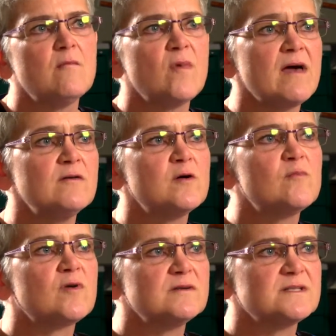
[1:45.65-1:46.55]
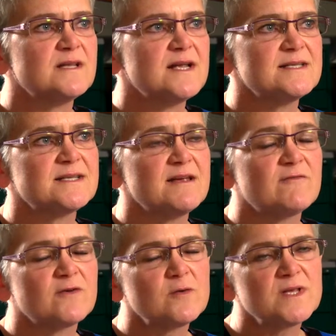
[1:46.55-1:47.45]
My other approach that I stay
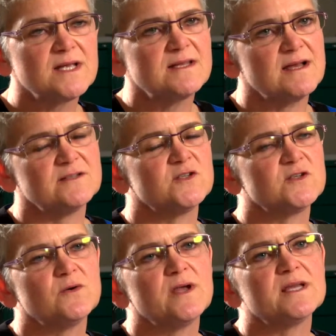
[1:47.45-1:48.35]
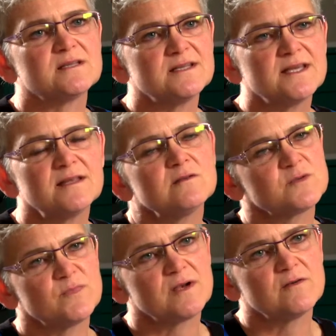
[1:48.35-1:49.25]
firmly attached to is I take
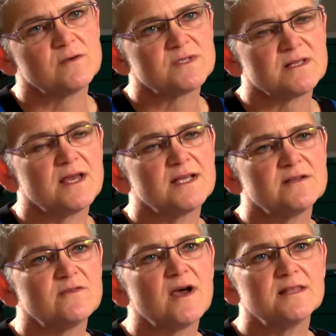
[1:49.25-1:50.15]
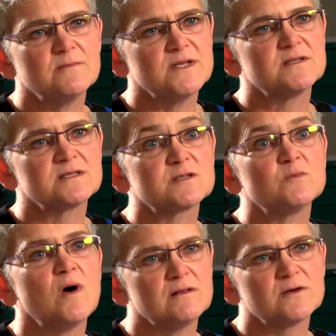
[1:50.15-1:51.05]
those big groups and I divide them into
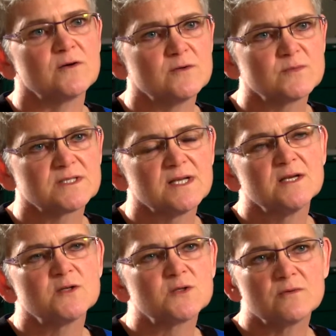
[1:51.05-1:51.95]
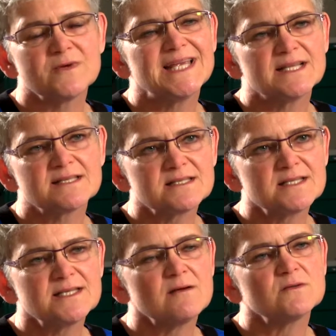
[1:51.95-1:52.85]
smaller groups so that we can
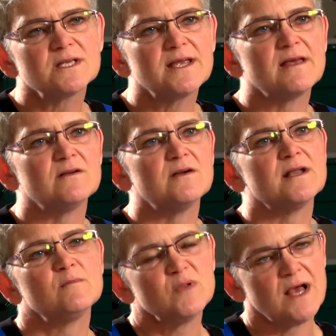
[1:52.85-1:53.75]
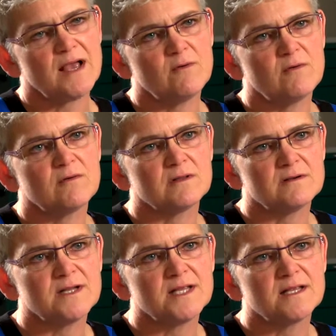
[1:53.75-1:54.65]
sit down together and apply what we're
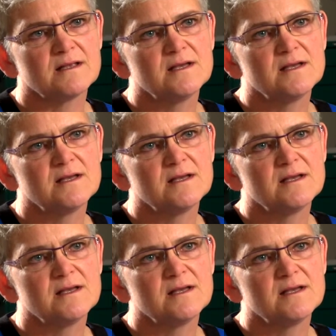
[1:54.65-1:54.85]
learning.